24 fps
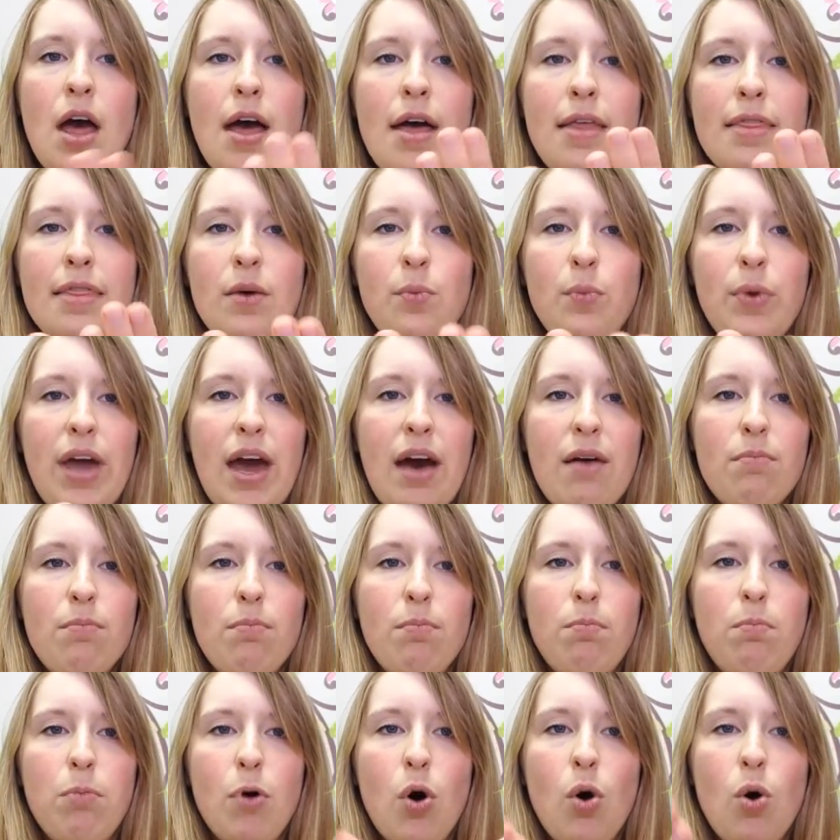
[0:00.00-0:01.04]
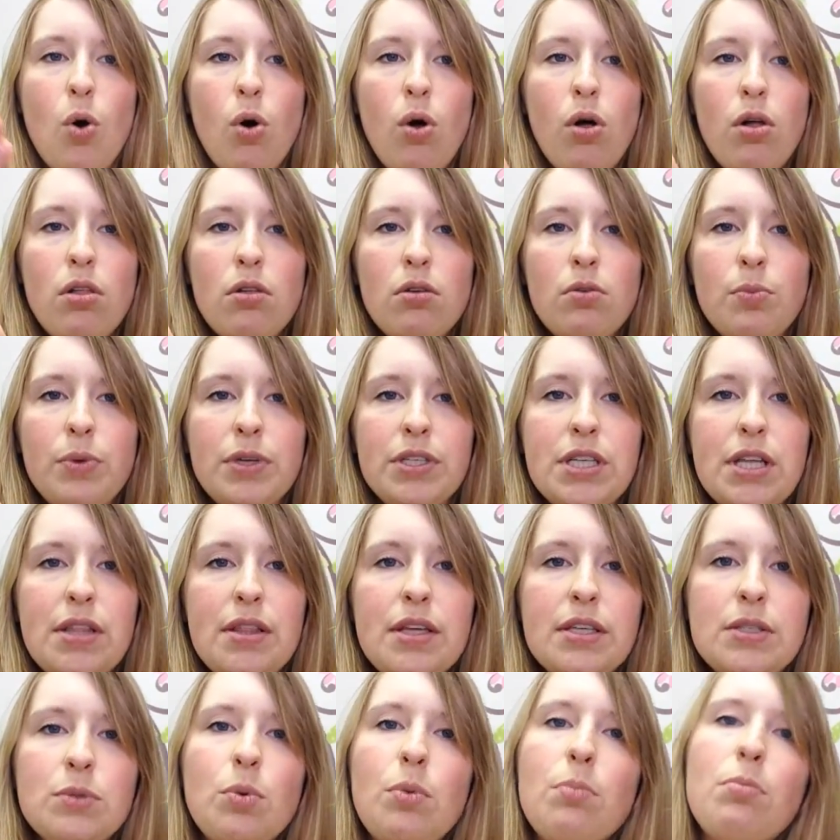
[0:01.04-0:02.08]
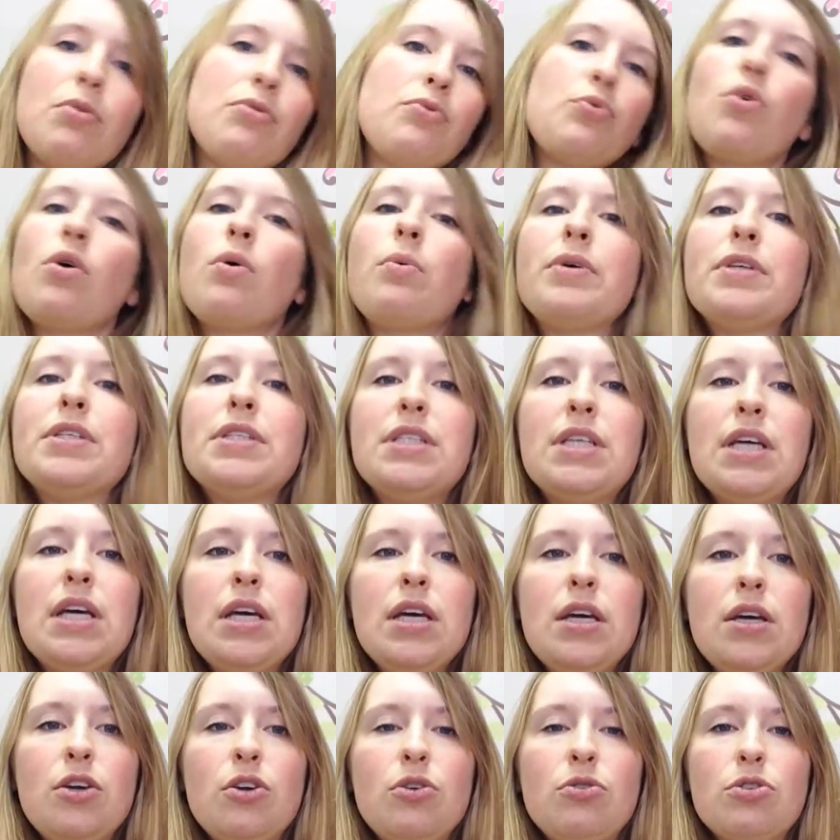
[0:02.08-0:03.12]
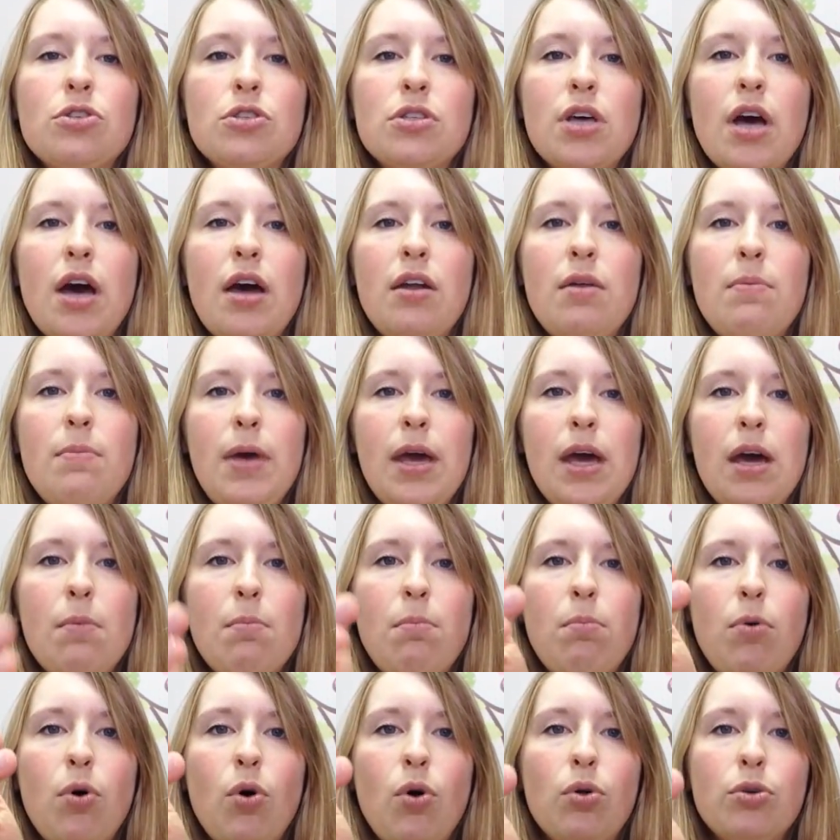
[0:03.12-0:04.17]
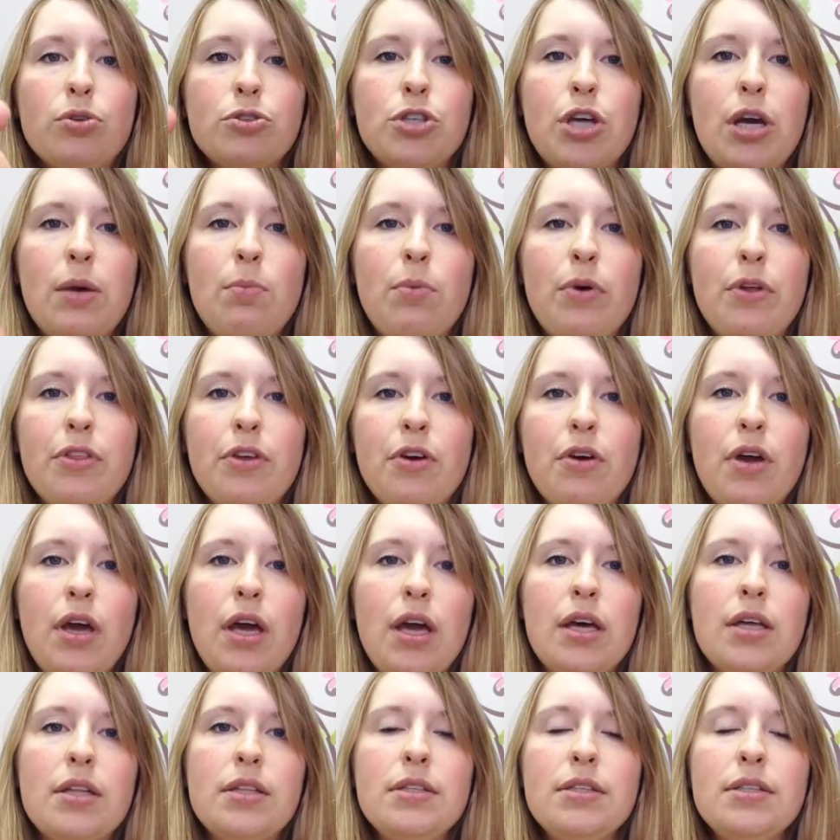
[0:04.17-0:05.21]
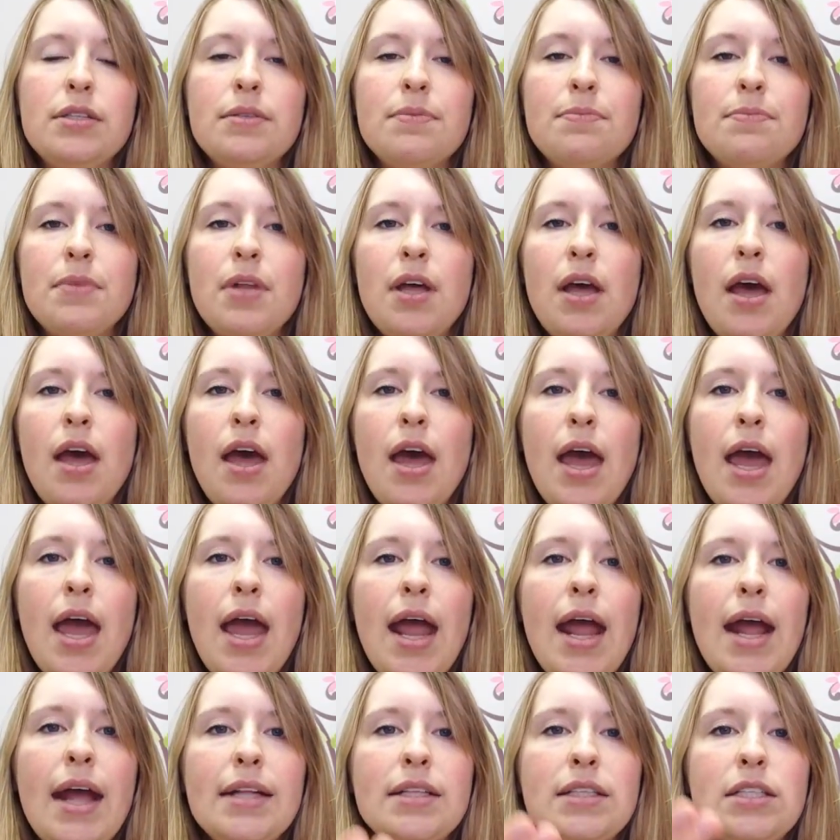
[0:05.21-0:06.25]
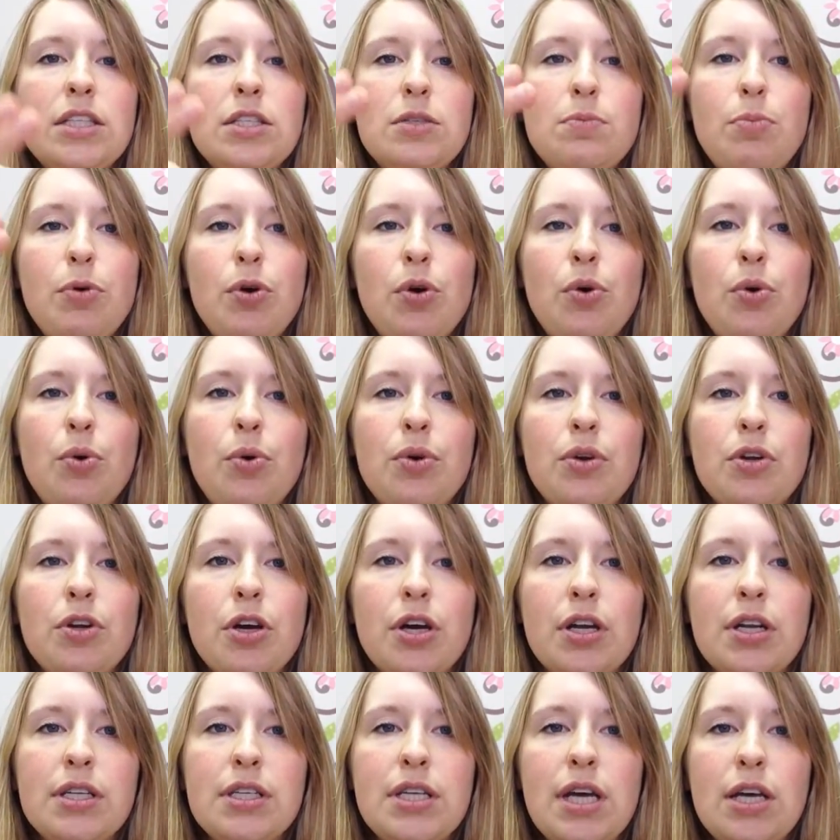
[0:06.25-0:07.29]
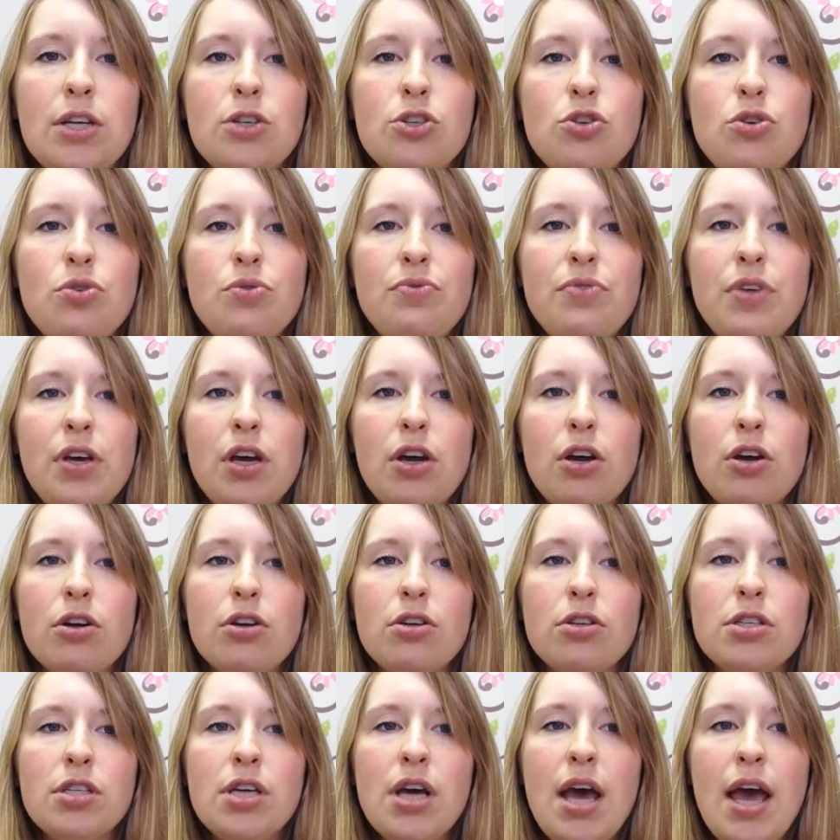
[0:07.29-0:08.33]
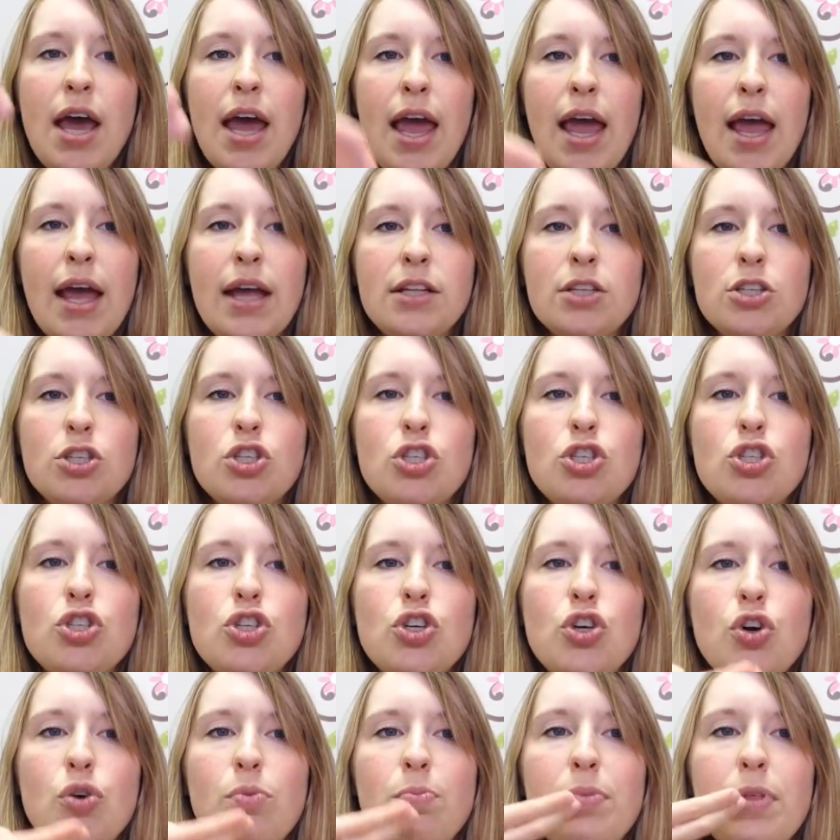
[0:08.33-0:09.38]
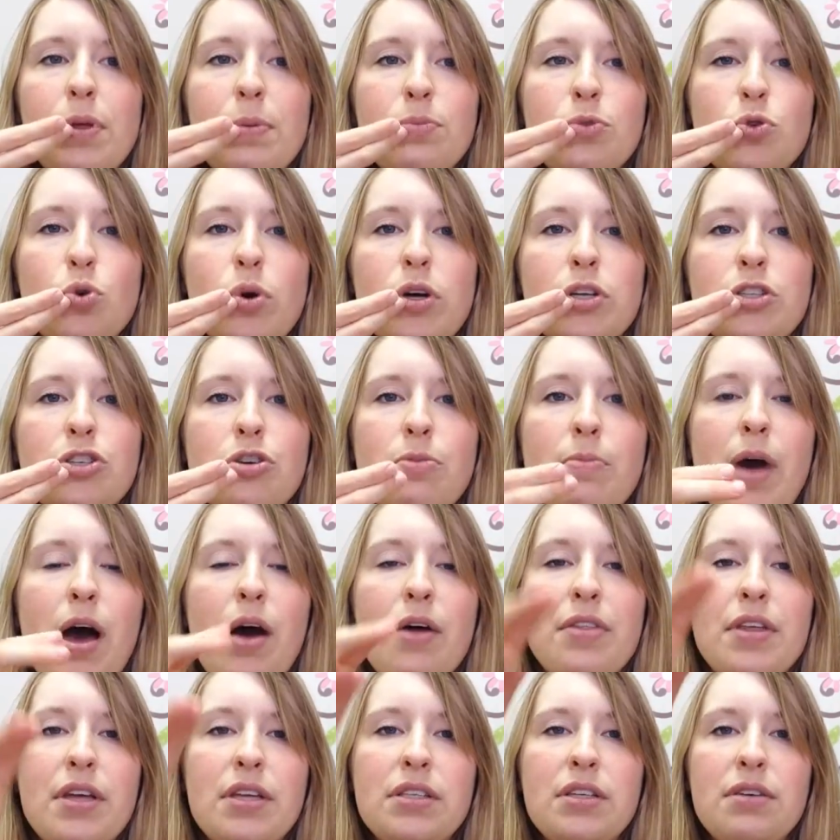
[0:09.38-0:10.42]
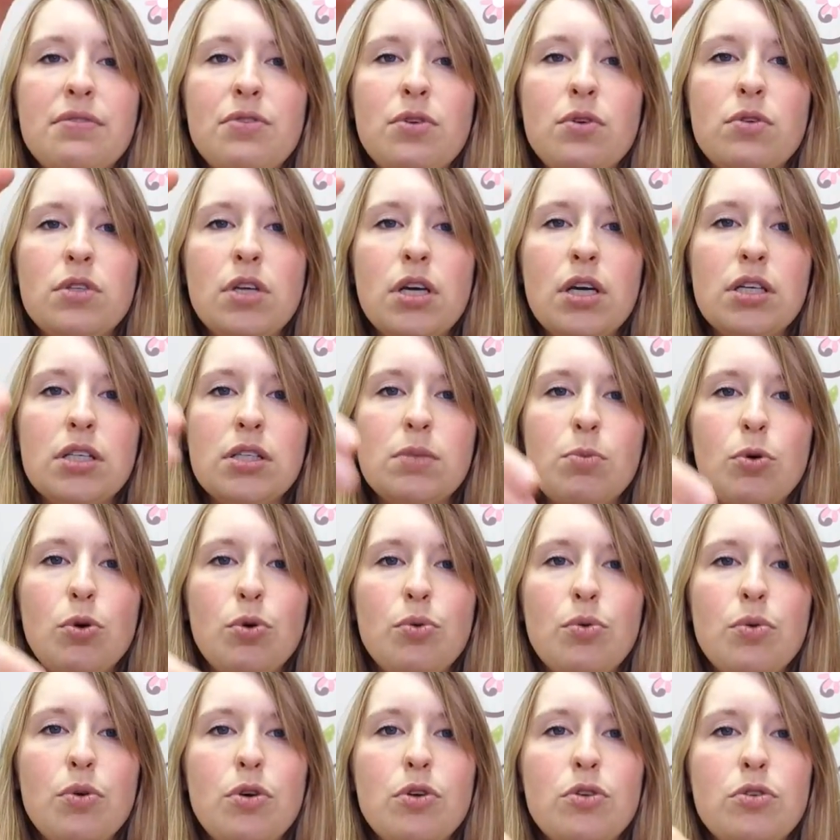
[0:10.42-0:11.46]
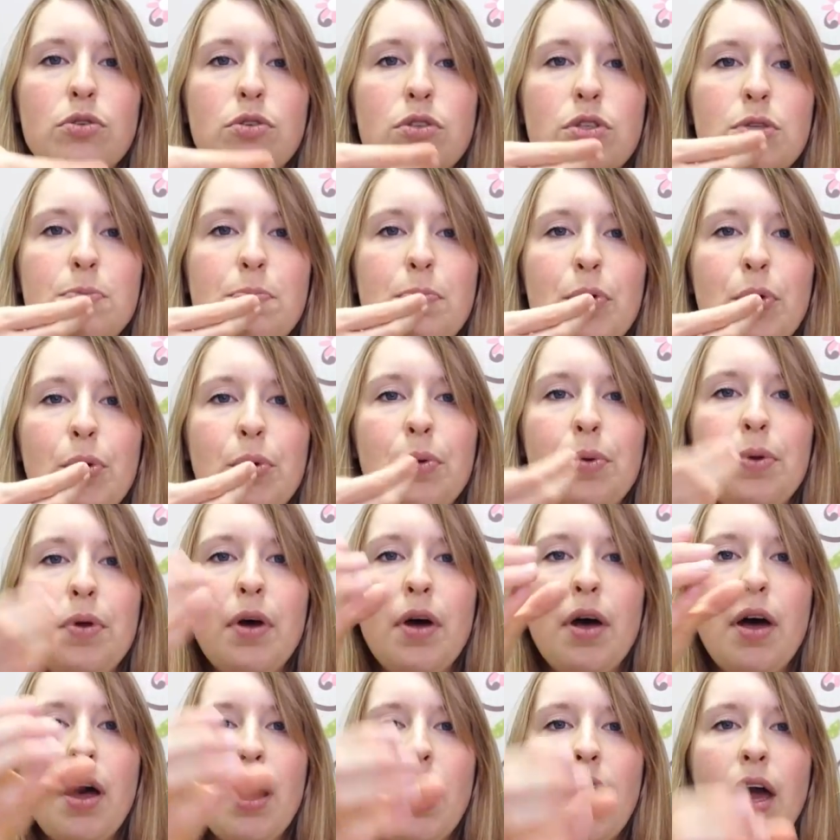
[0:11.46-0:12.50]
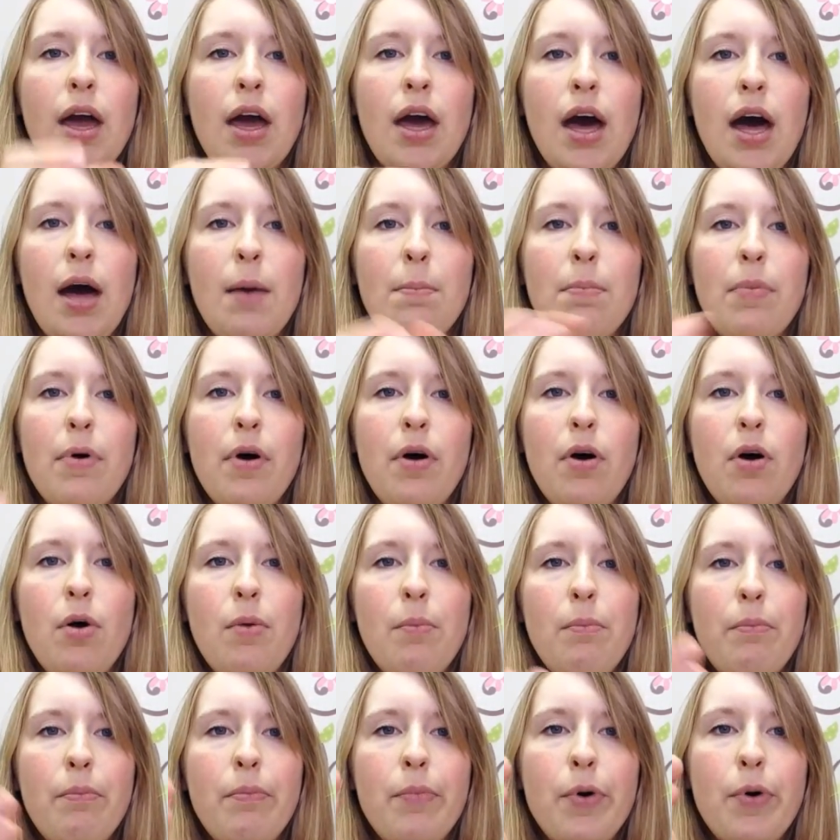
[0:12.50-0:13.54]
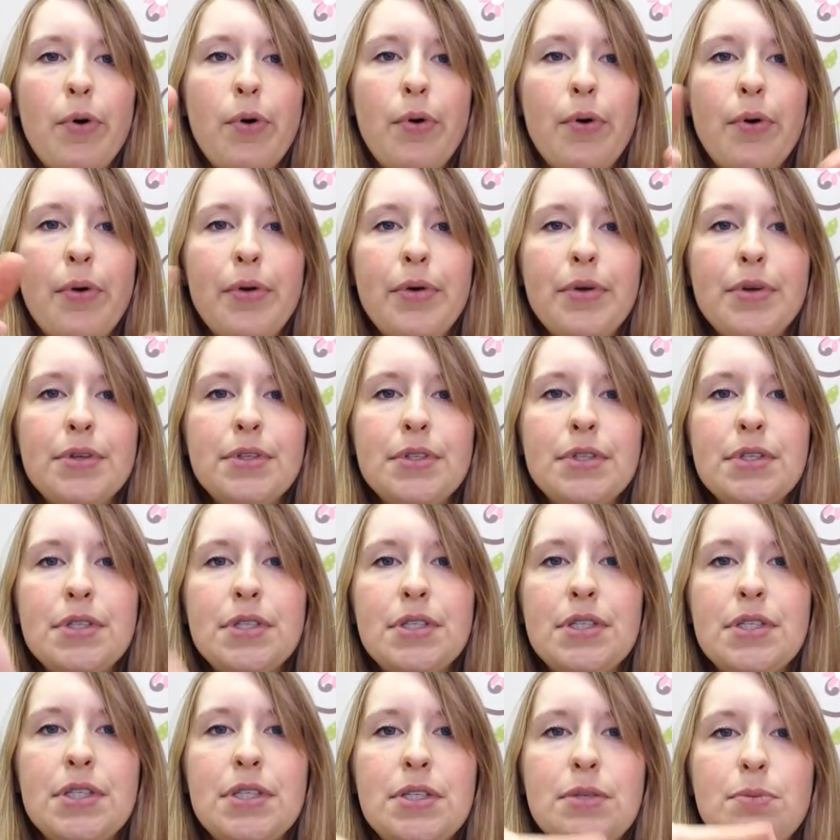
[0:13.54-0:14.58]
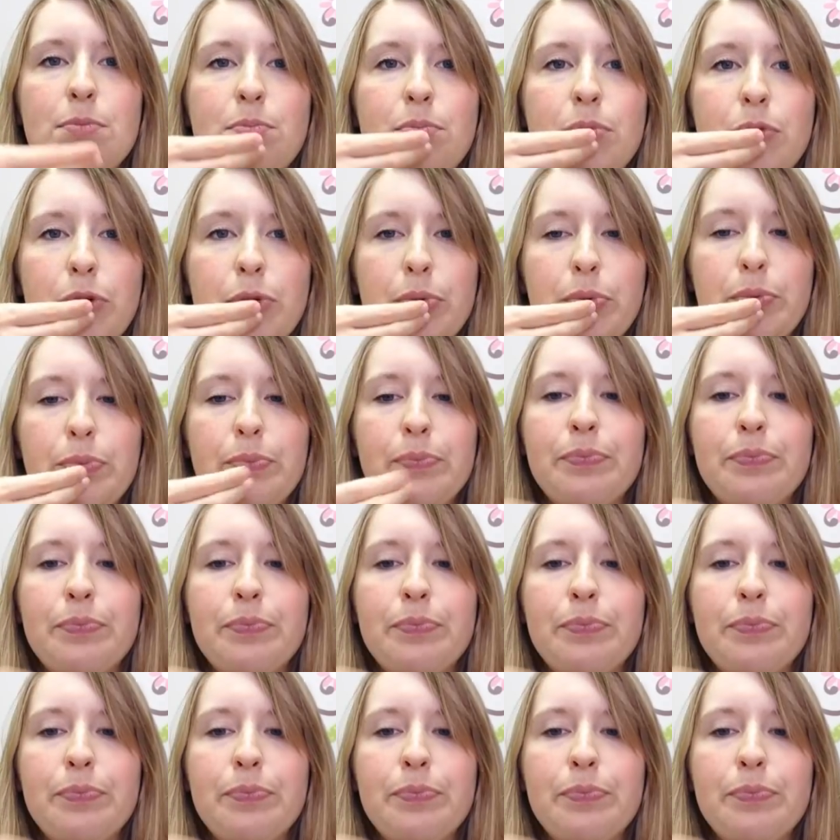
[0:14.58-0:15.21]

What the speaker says: Then we have bowl. We did this one before with sink. You just kind of make a bowl shape with your hands. And spoon. You're going to take 2 fingers and scoop them towards your mouth as if using a spoon. Spoon. Cup, bowl, spoon.